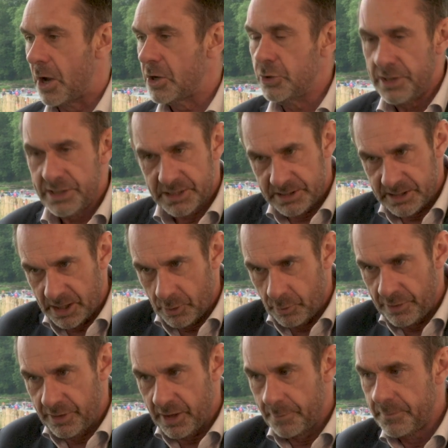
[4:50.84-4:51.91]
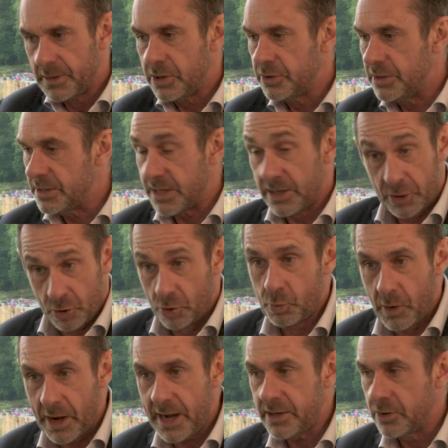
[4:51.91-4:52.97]
You need to deal with them. You need, in a good
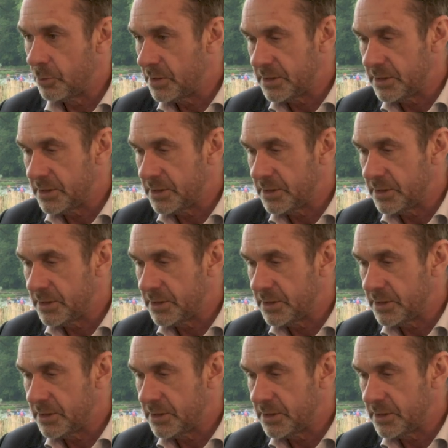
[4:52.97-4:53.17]
way, you know,